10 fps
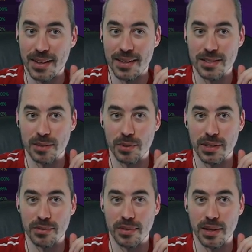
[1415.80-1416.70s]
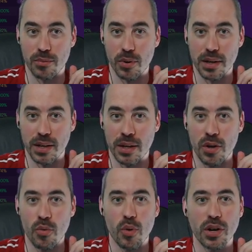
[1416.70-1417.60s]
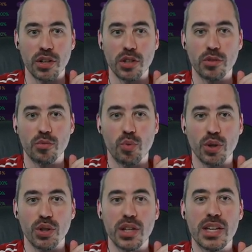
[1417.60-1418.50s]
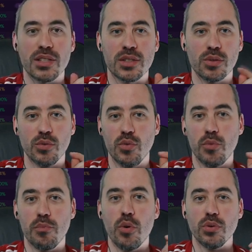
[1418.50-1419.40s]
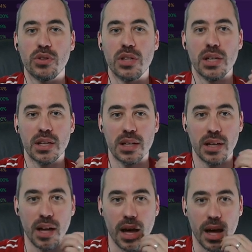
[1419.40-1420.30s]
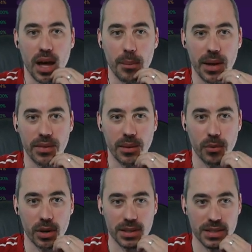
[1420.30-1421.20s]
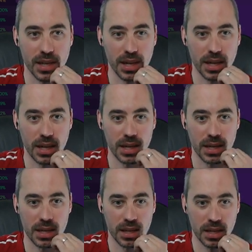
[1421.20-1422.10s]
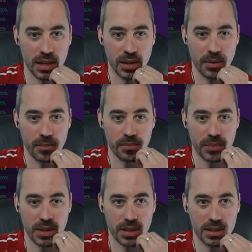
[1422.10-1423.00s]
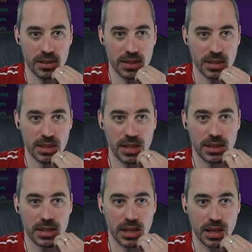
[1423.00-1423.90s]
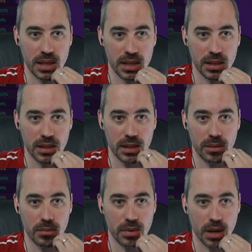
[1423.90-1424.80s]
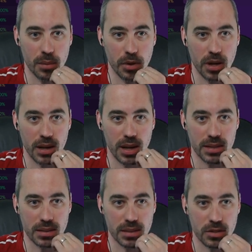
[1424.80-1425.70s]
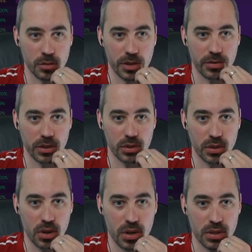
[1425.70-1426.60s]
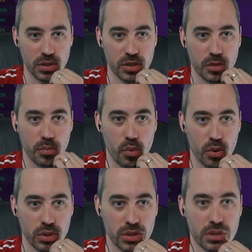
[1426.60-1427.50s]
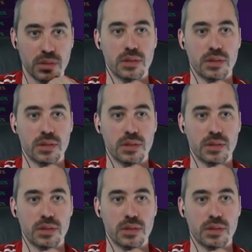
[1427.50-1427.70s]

He's going to play defend. We're going to we're going to release Libutti. Um, and then we're going to take Statiti and bring him on as a central midfielder on support.